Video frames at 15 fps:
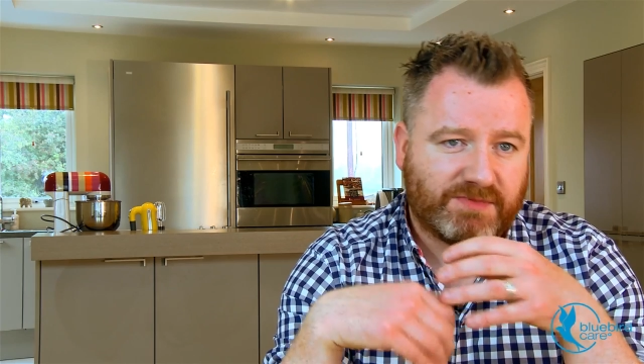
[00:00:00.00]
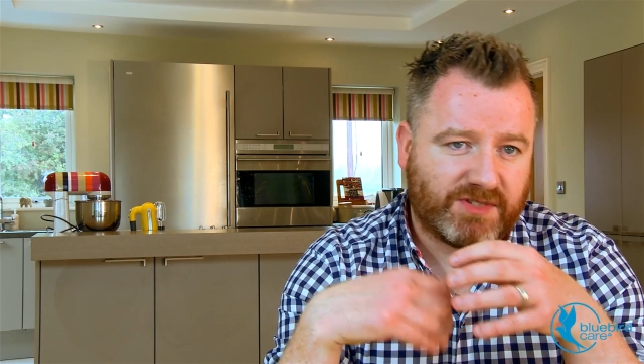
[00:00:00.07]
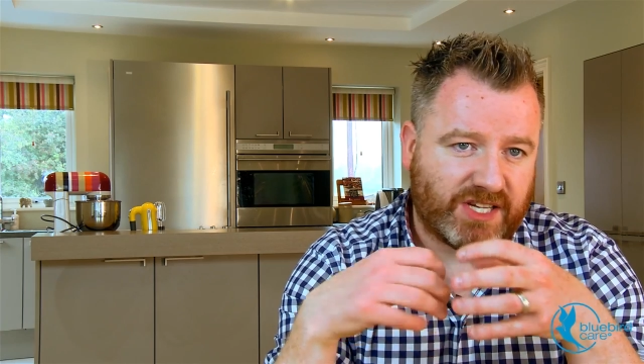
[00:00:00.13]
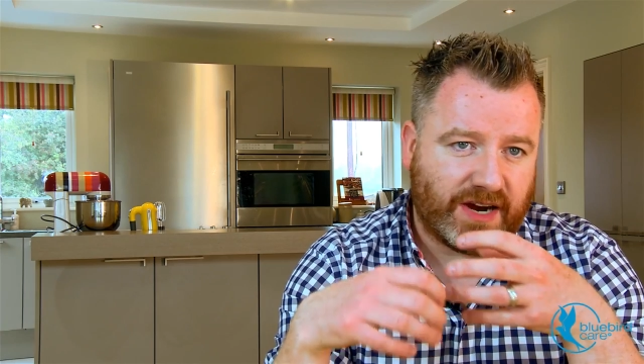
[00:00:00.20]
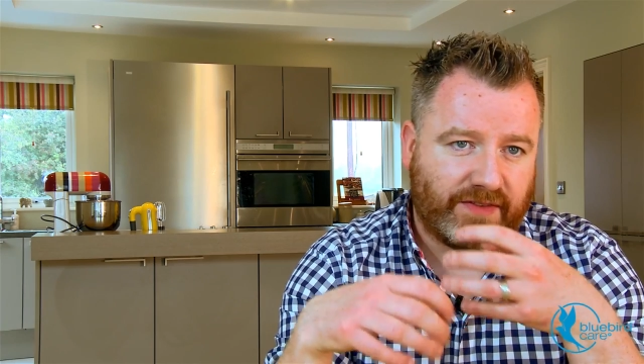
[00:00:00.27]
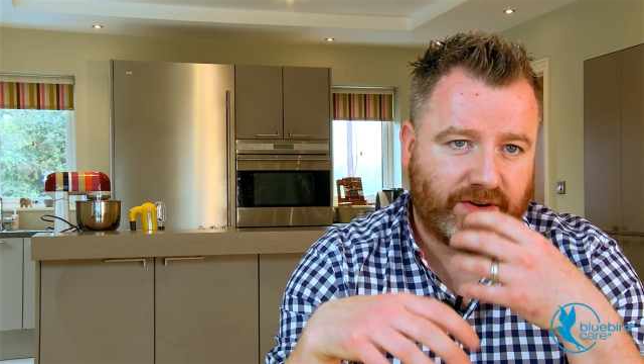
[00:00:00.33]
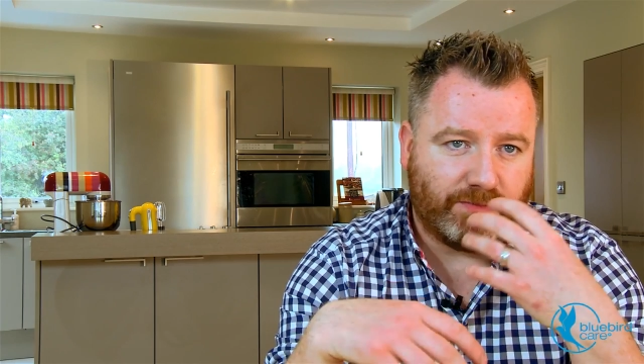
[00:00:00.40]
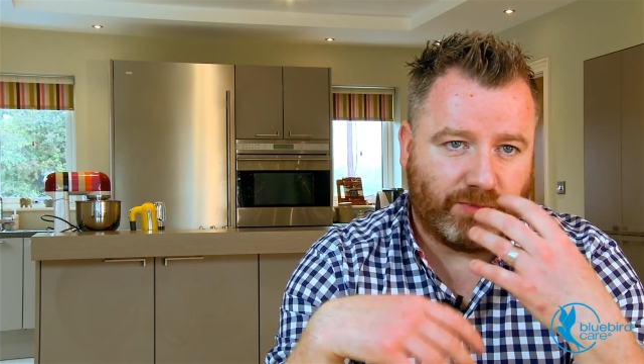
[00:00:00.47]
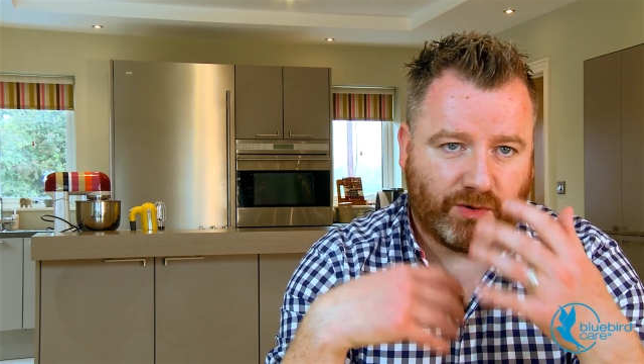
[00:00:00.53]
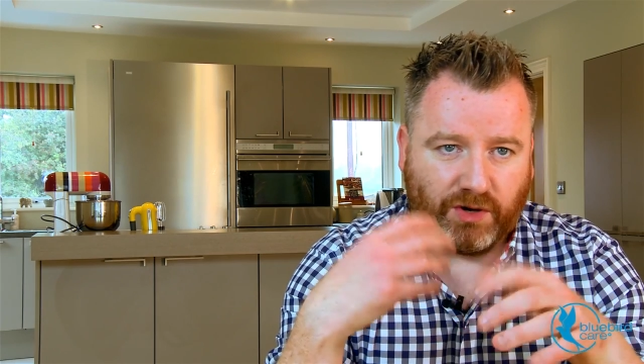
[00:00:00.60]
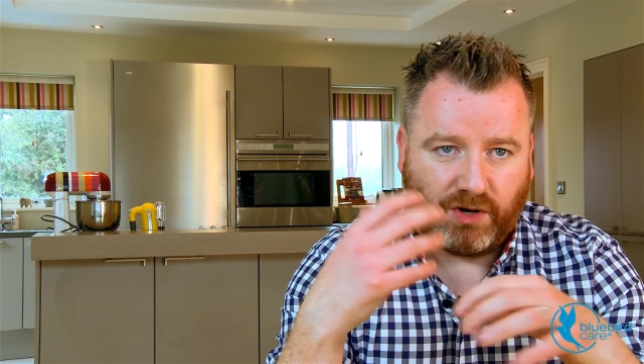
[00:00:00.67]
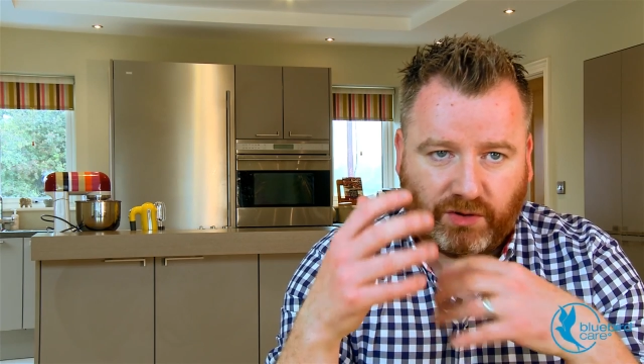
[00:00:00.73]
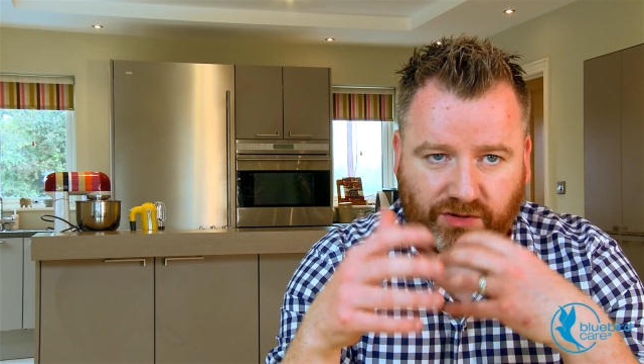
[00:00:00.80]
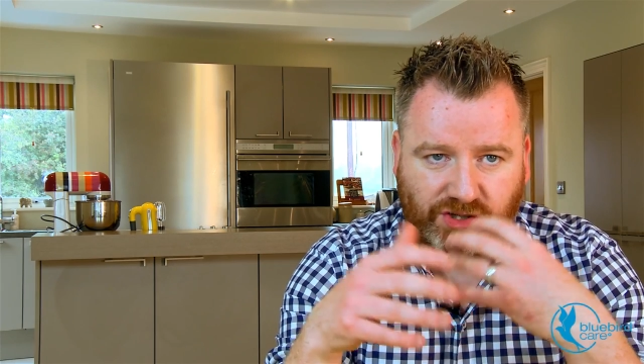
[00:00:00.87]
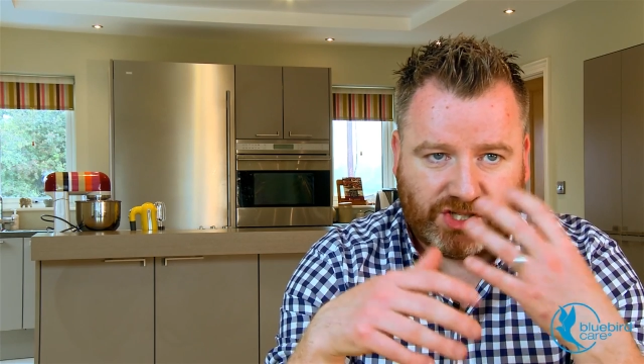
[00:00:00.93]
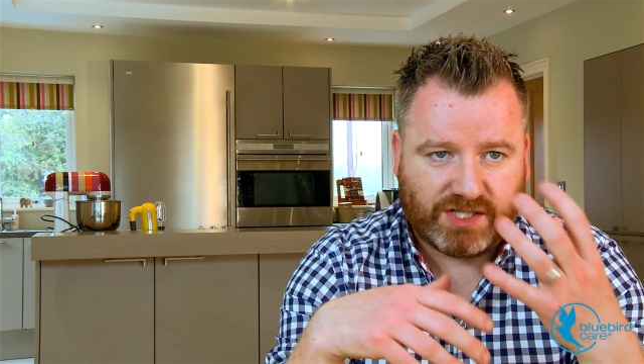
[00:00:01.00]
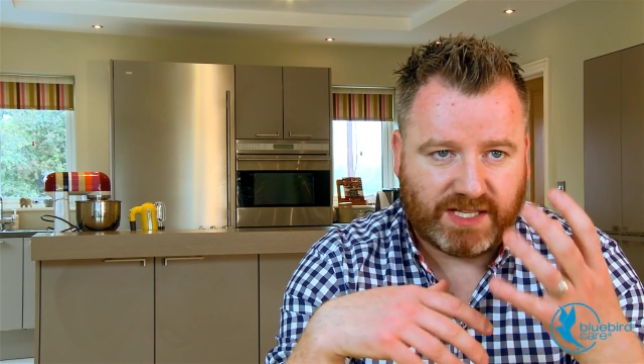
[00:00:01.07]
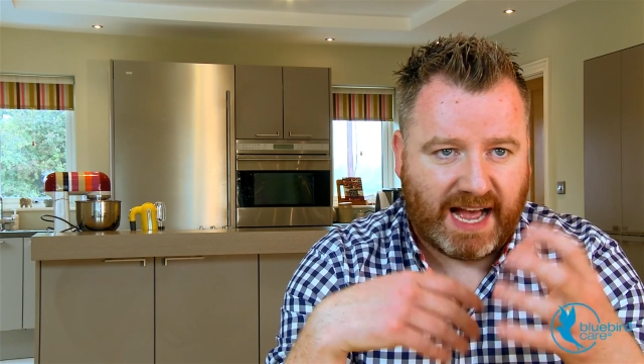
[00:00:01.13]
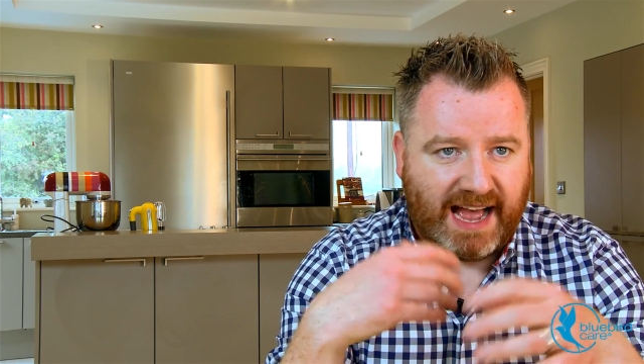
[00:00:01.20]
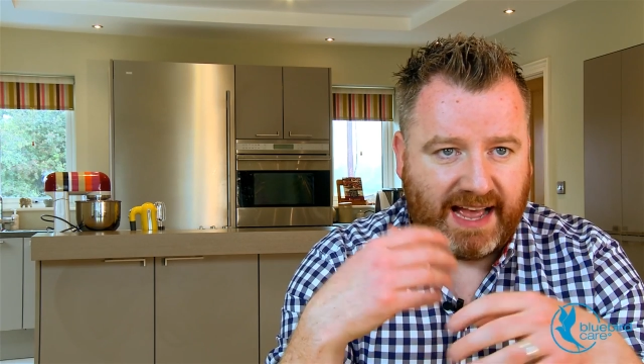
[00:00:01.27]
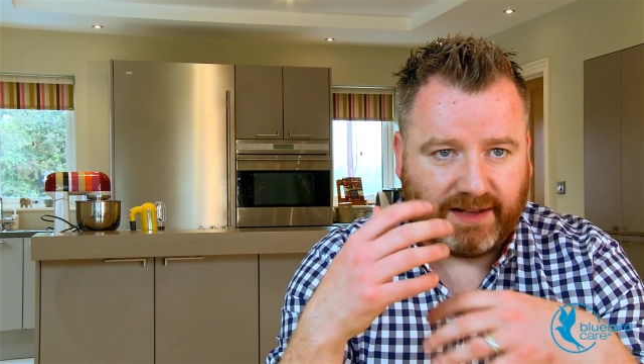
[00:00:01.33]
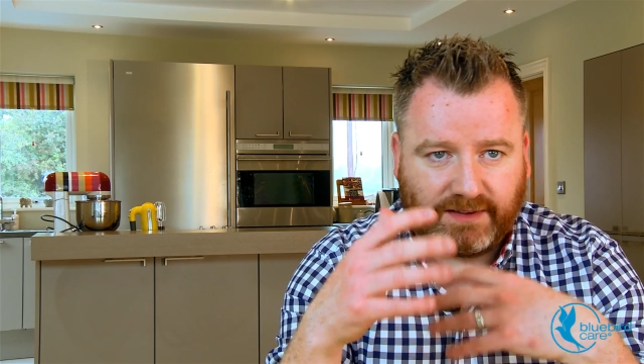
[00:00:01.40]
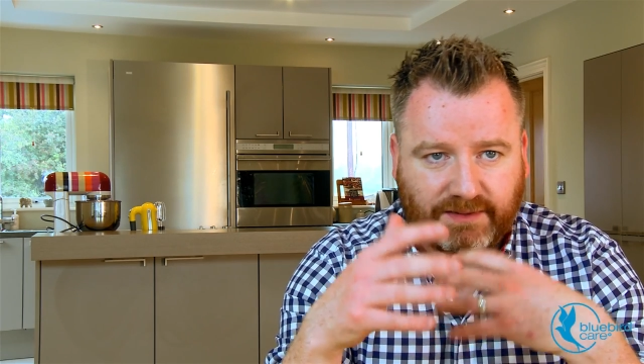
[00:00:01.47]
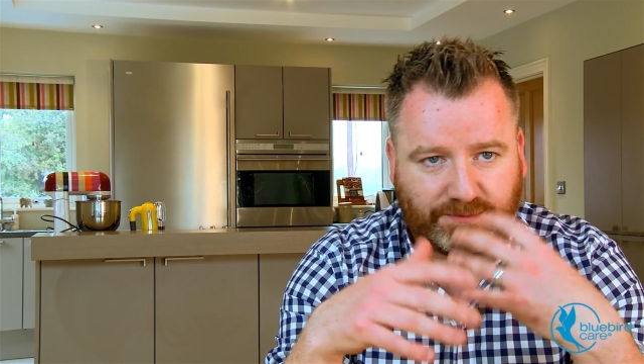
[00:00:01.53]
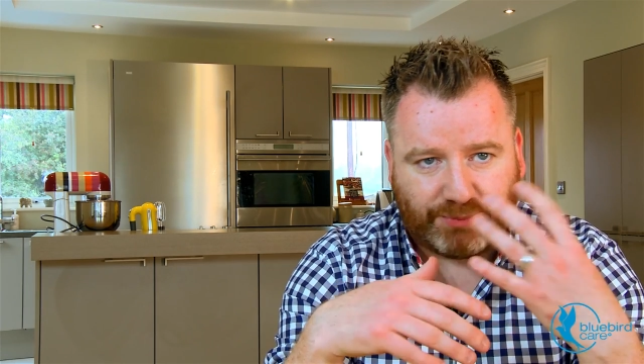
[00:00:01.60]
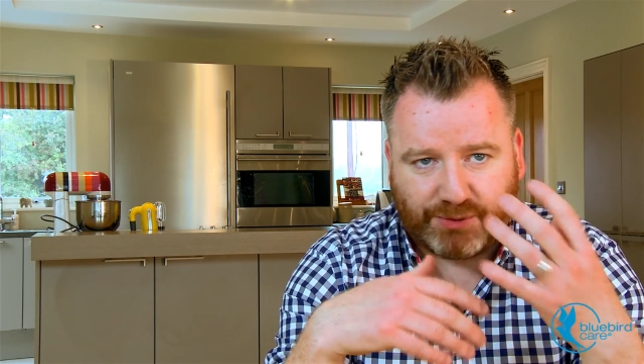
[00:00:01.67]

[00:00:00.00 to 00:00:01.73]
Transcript: I'm serving it more lunch style,